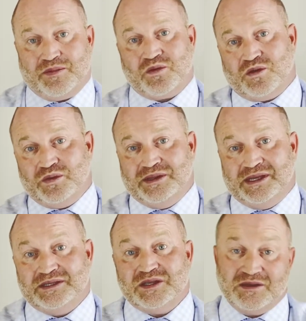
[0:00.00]
work order
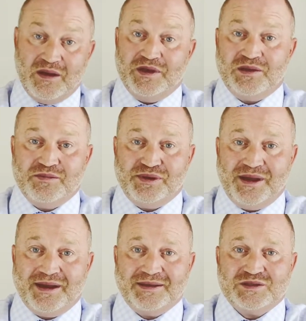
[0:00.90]
release and come into
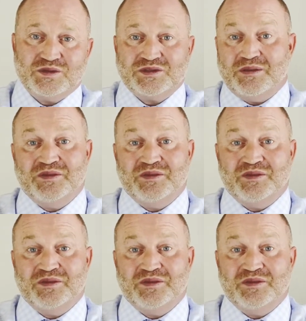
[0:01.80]
compliance with some